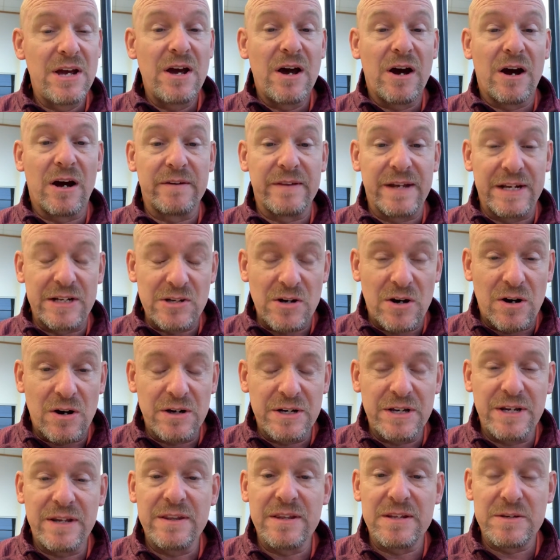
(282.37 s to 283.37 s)
Are they
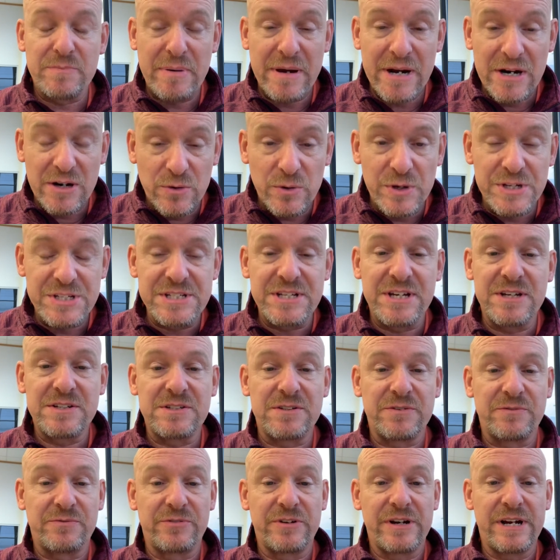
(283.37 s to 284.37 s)
talking? The paranoid
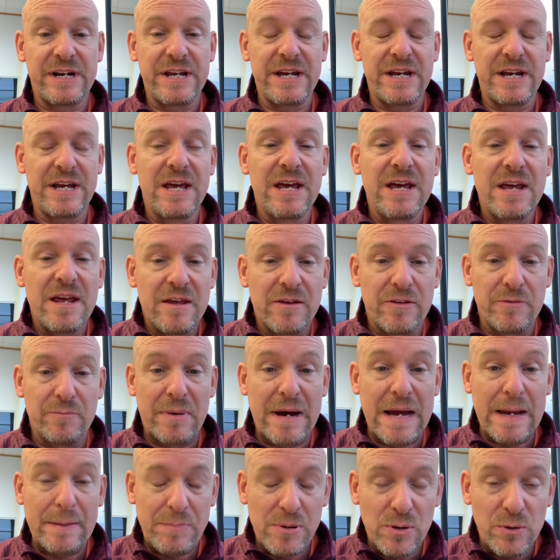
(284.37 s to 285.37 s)
schizophrenic, the
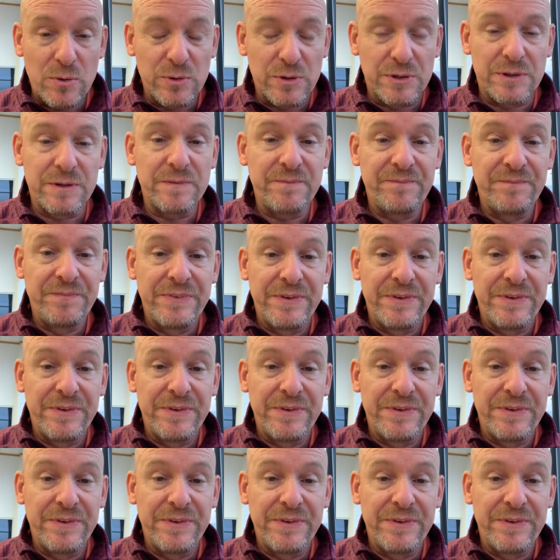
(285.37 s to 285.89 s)
bipolar.